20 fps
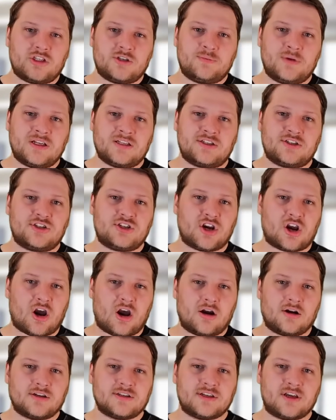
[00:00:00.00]
means
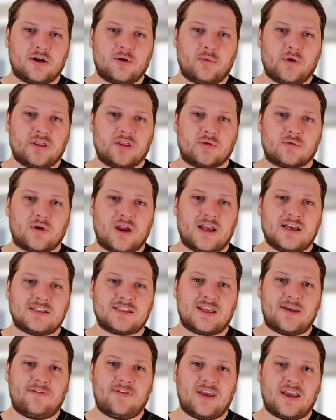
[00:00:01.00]
Chikara is going to win the race
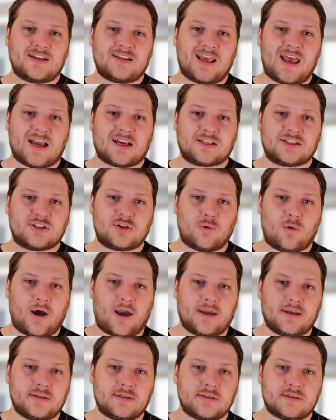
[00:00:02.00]
if he attacks
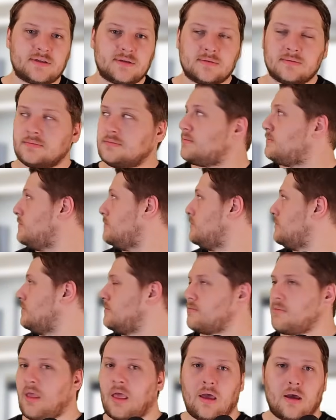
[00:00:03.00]
twice.
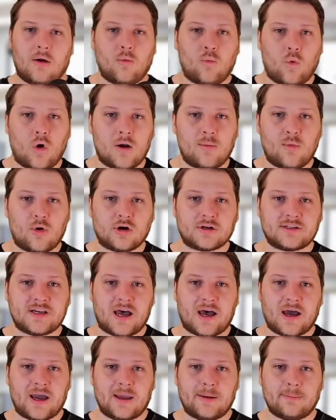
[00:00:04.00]
One more
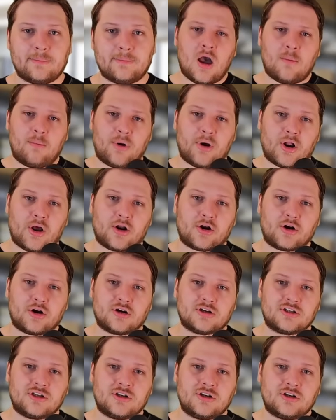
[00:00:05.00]
time. But on her
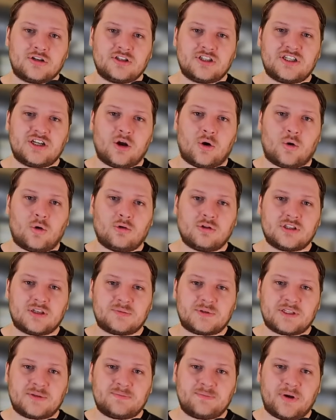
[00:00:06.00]
turn, she holds up
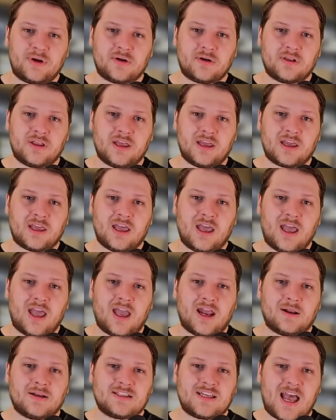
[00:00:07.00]
Spirit Link
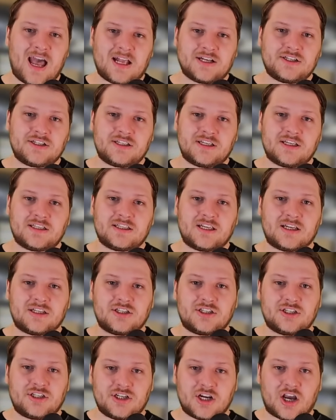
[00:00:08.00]
and attaches it to
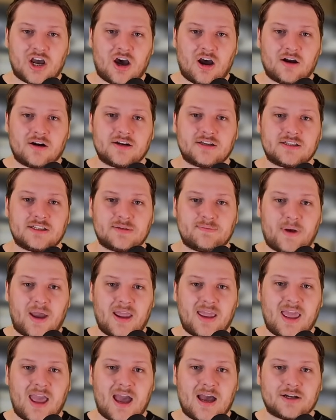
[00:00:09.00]
Chikara's
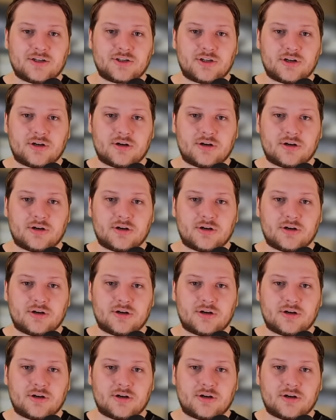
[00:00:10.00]
Spycatcher.